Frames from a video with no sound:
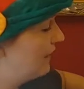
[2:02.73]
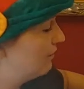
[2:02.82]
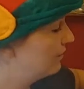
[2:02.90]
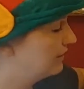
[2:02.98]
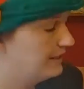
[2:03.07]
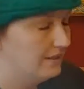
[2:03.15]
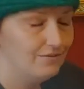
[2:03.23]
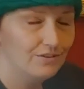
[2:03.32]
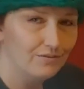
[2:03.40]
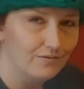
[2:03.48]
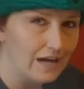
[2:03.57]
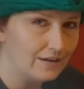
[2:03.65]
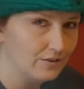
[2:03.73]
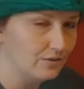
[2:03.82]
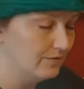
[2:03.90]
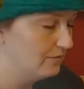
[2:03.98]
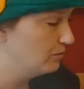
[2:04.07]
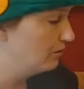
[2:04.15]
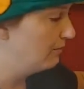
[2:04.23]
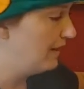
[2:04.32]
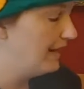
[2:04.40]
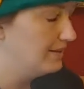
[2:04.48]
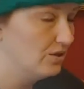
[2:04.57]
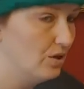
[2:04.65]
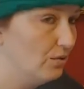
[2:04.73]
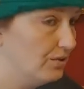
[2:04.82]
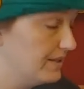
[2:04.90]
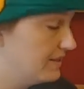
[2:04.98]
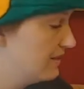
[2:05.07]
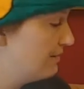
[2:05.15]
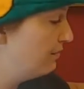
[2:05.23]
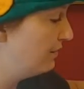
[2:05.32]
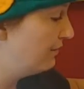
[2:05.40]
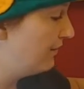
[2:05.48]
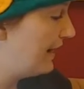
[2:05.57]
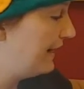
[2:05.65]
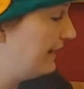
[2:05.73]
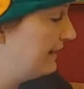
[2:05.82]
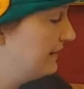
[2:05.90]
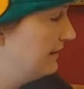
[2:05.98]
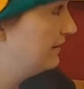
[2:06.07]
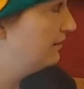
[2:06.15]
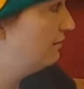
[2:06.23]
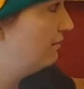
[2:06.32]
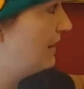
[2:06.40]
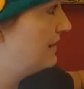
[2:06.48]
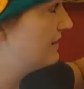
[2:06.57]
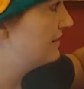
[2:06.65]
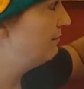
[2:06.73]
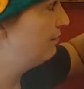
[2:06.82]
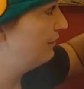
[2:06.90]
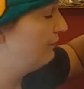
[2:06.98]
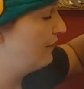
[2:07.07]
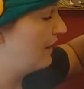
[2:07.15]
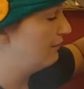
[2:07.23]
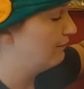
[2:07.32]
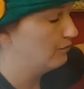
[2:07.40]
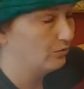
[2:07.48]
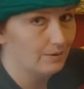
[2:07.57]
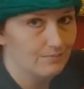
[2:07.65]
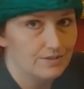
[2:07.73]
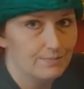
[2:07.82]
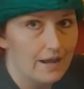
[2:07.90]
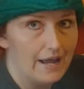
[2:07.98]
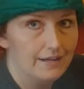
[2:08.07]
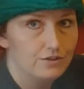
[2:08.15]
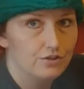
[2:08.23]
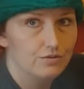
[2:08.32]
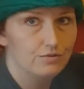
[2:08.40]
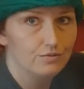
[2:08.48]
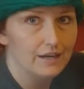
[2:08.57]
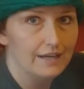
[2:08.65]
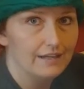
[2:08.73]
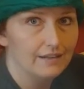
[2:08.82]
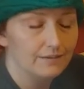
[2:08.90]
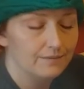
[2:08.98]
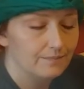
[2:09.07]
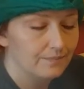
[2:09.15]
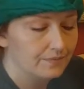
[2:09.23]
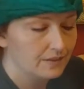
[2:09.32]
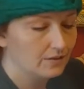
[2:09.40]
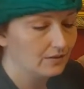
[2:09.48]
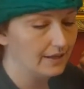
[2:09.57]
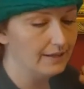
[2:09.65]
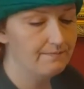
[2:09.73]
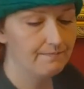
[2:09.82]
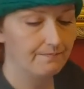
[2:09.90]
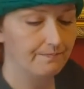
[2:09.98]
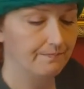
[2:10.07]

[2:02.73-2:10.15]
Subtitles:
I were given factored form and told to simplify it, my simplified forms match right here. Okay?